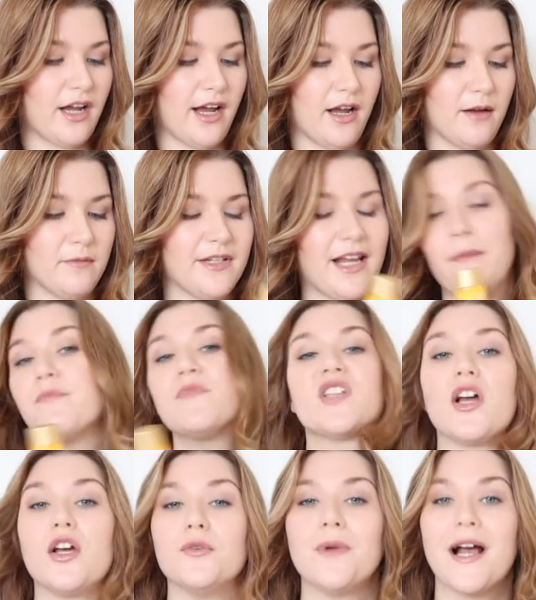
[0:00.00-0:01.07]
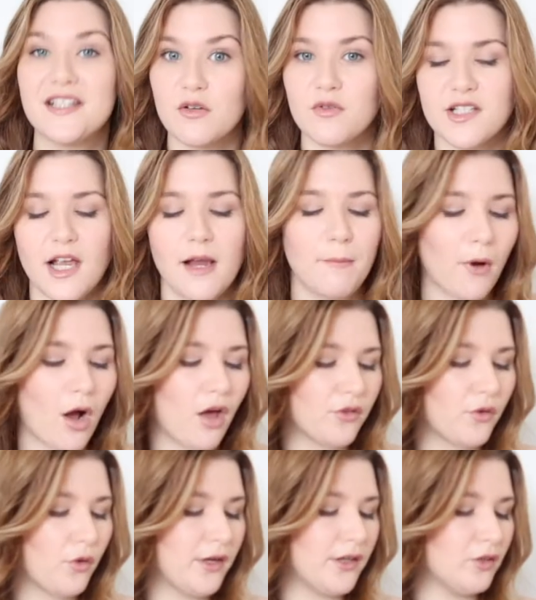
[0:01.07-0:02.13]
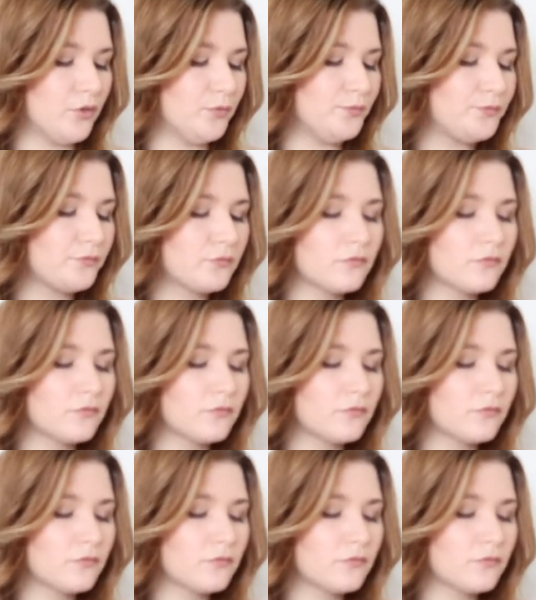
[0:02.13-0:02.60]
Yeah, so as I was saying, bath oil,